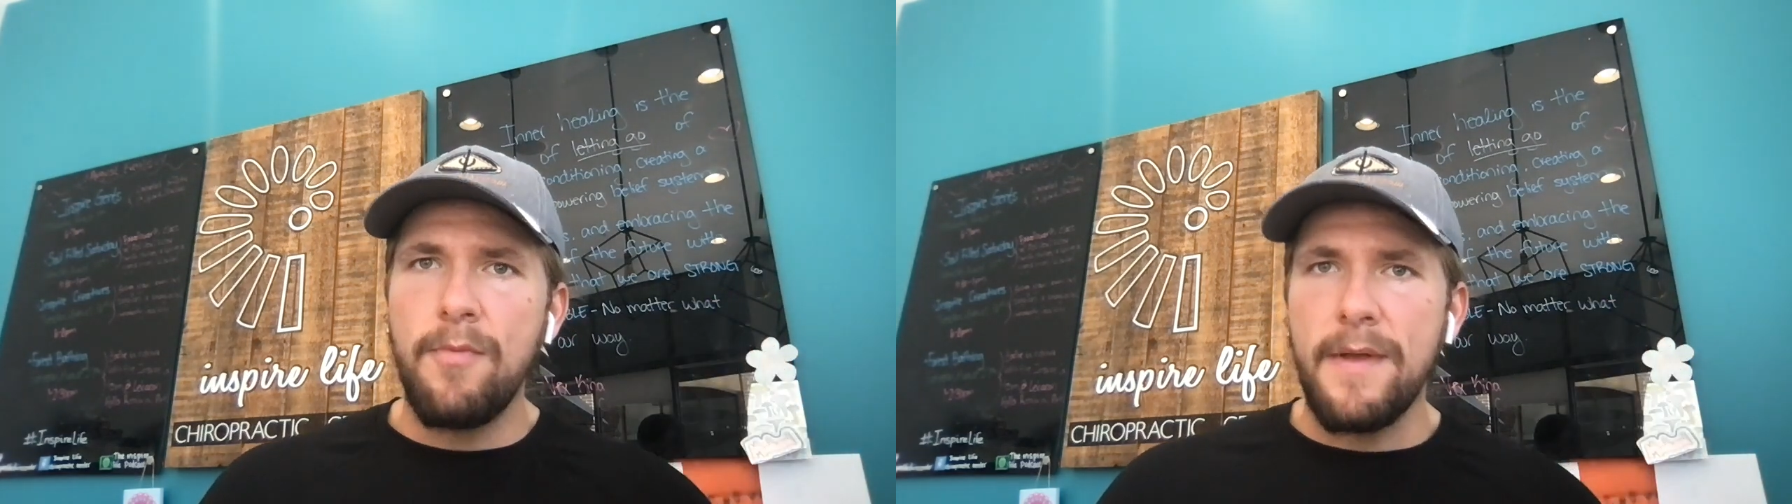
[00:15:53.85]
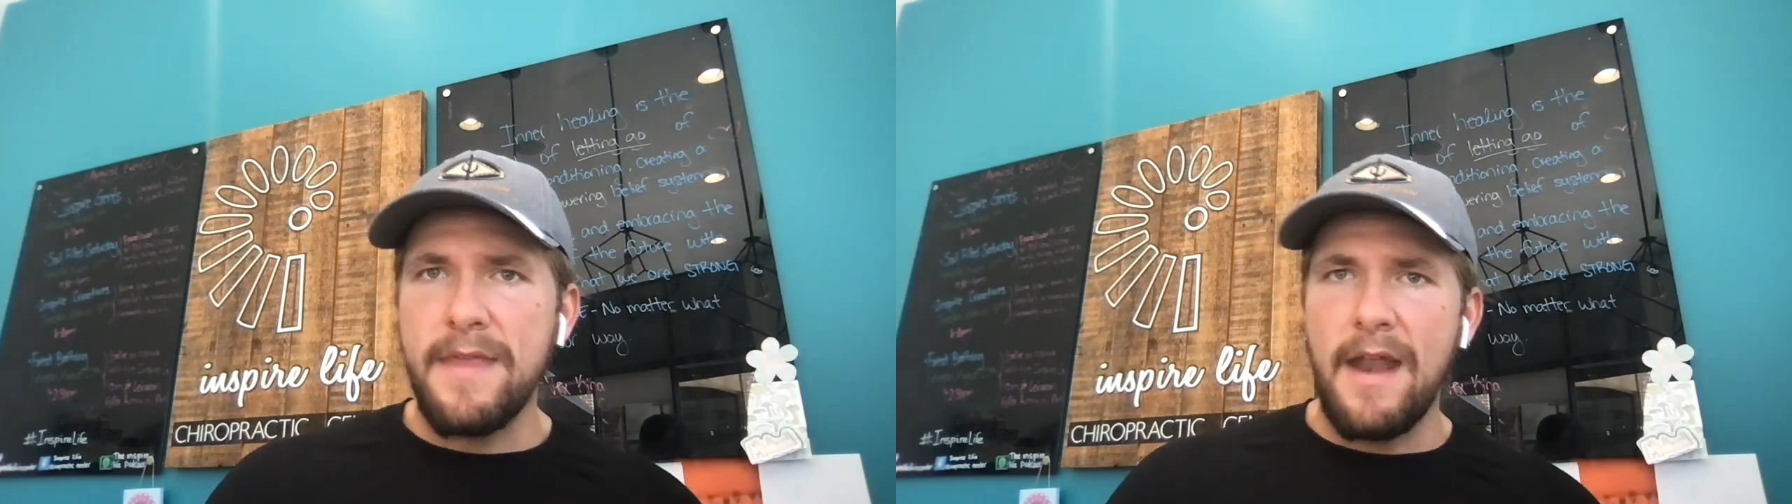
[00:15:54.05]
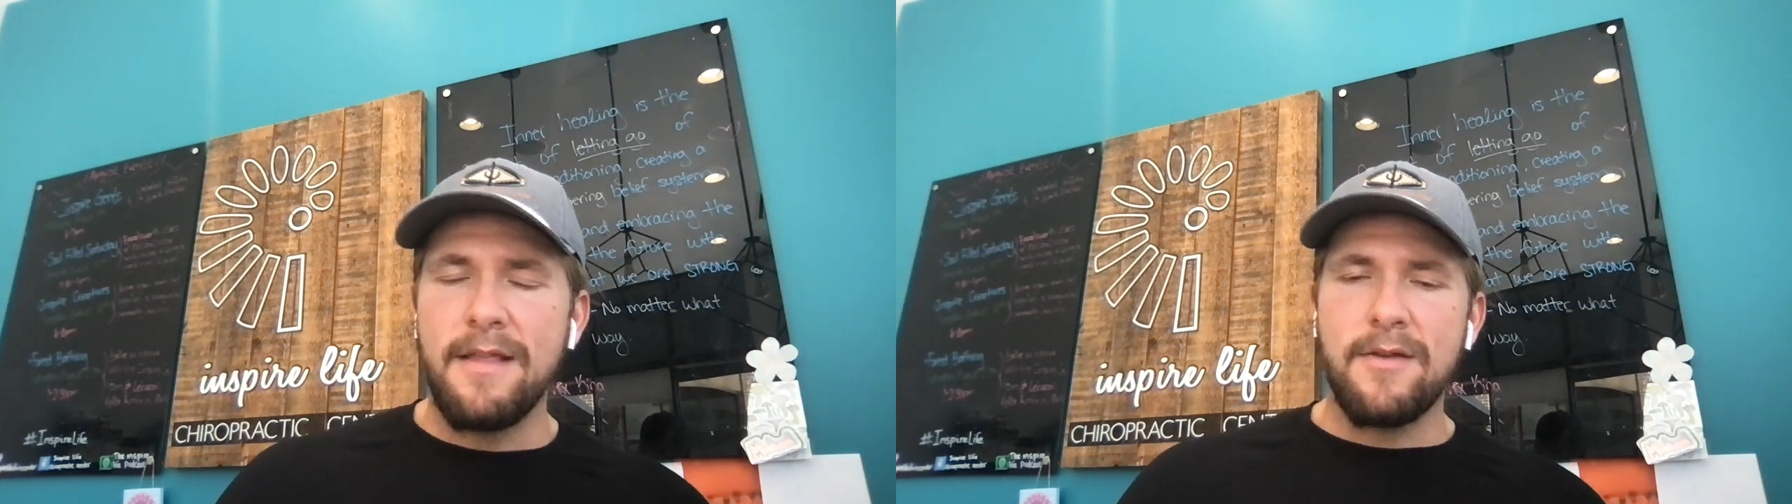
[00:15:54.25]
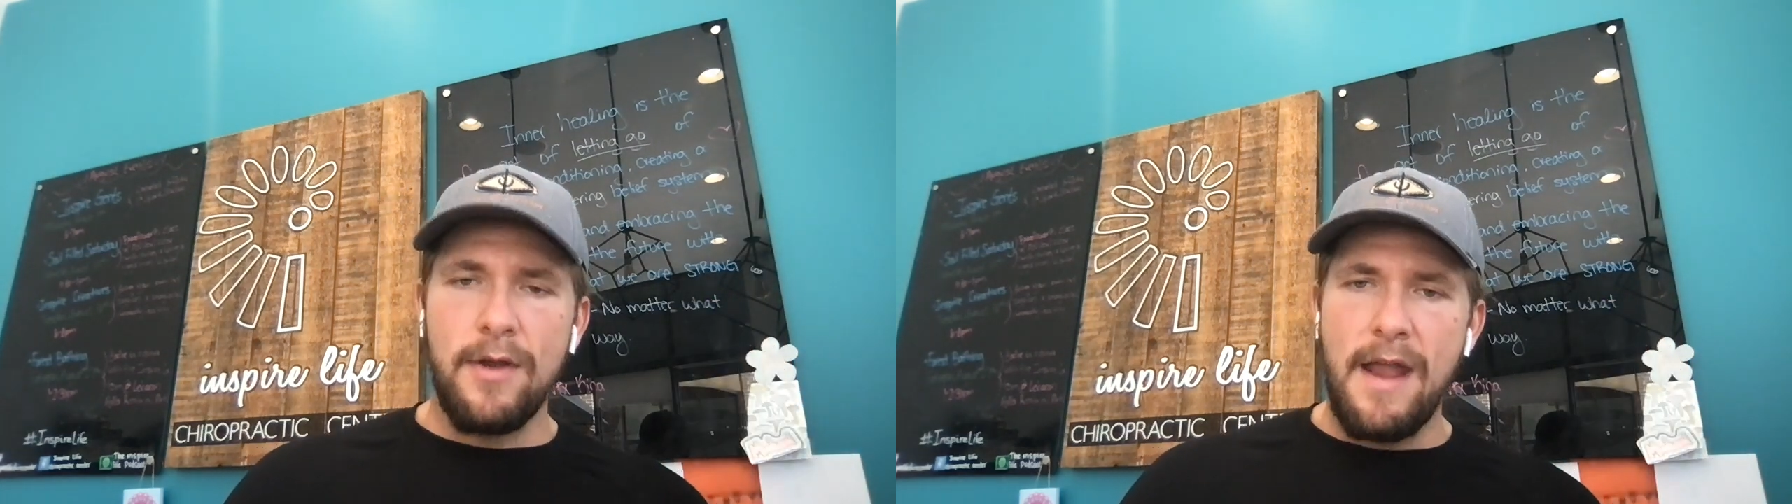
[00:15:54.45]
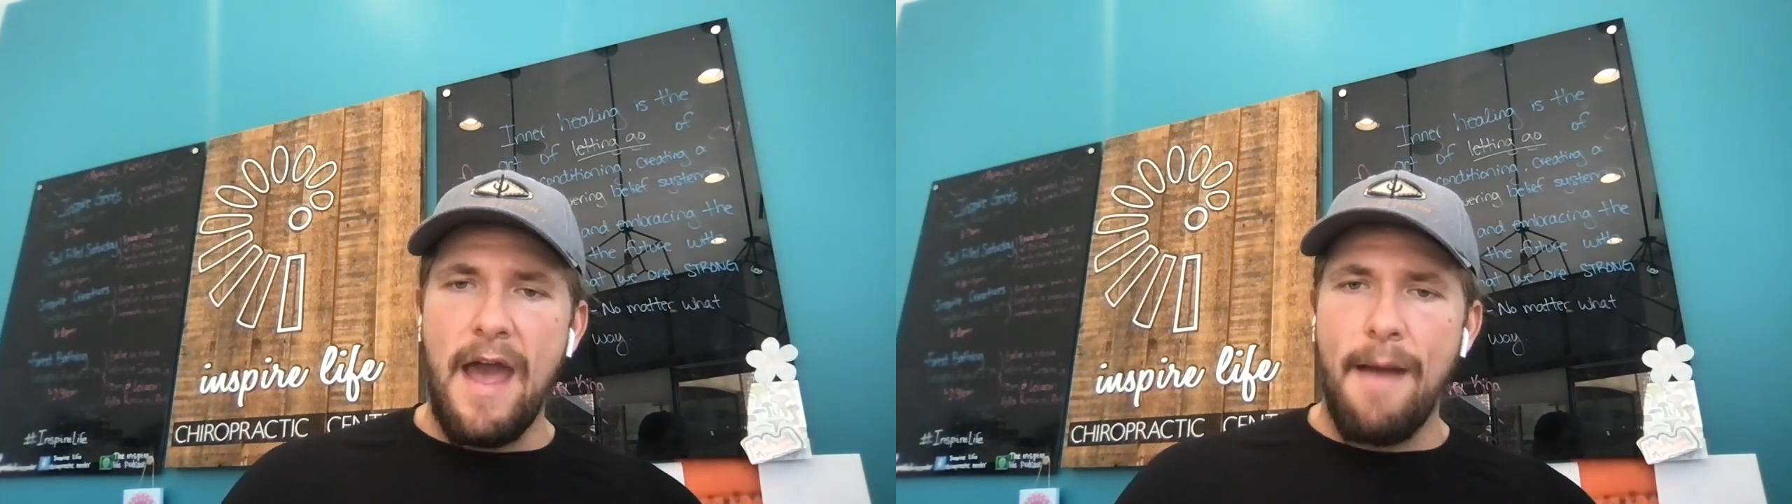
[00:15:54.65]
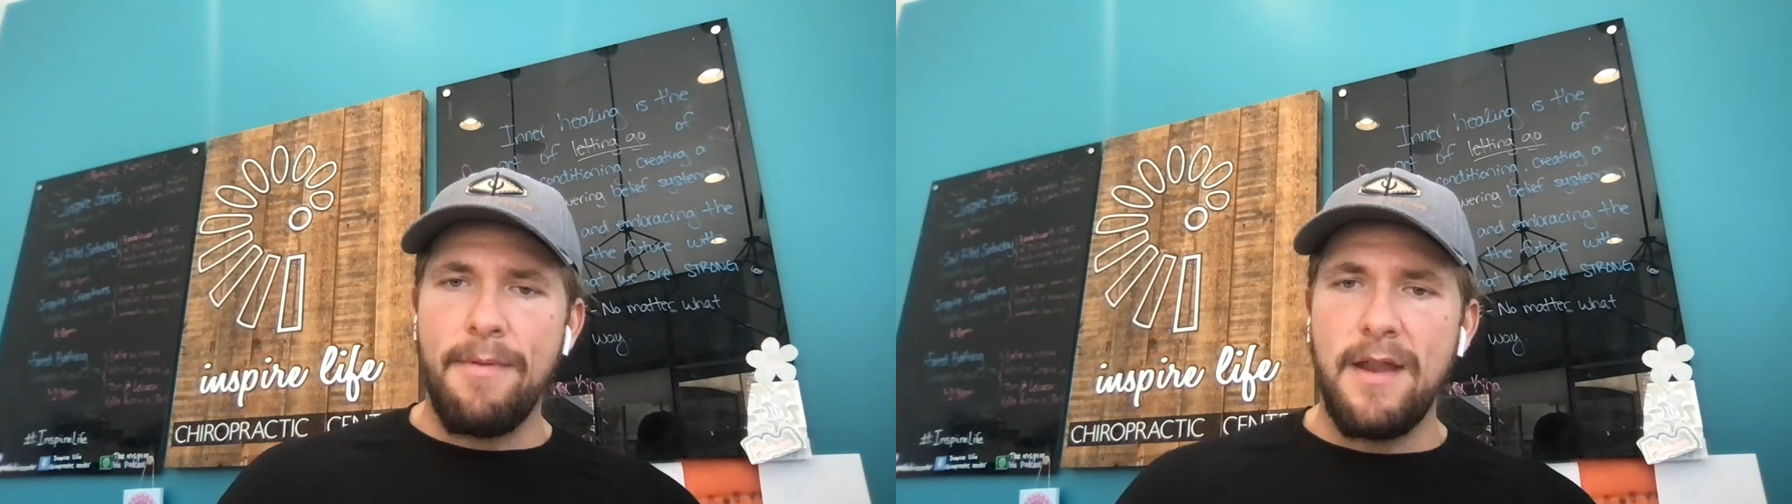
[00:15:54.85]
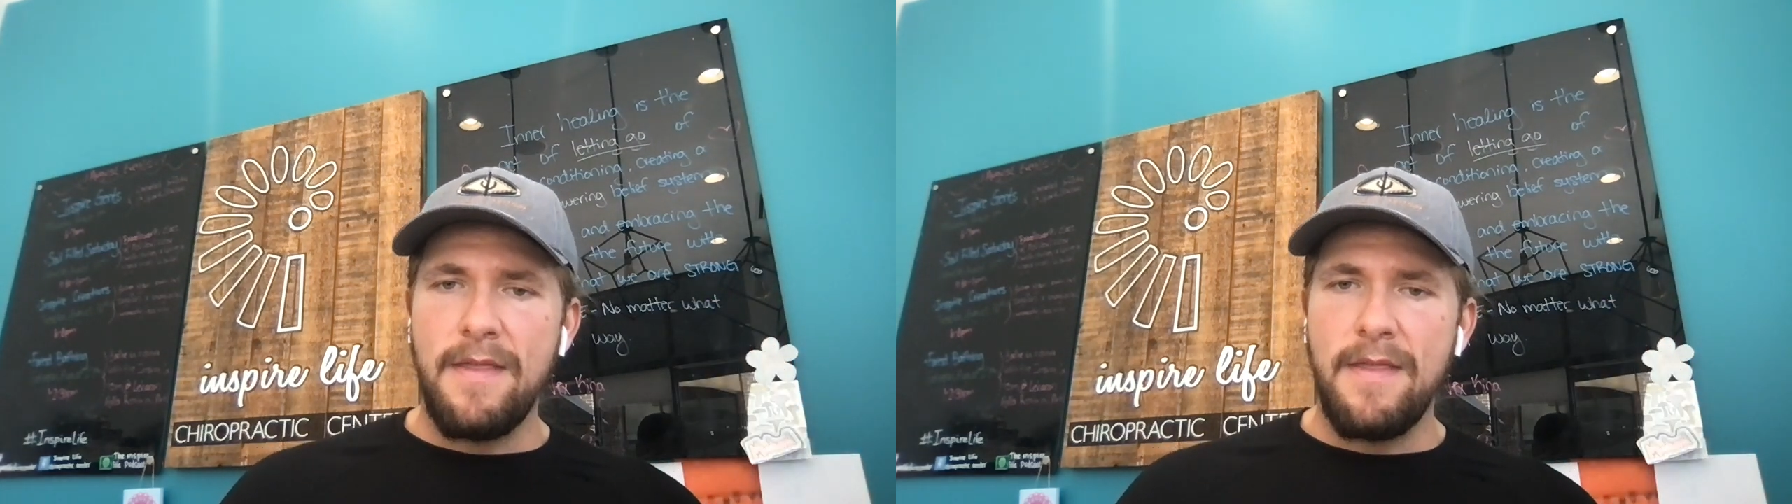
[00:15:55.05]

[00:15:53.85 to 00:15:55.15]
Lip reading: but that it's going to happen,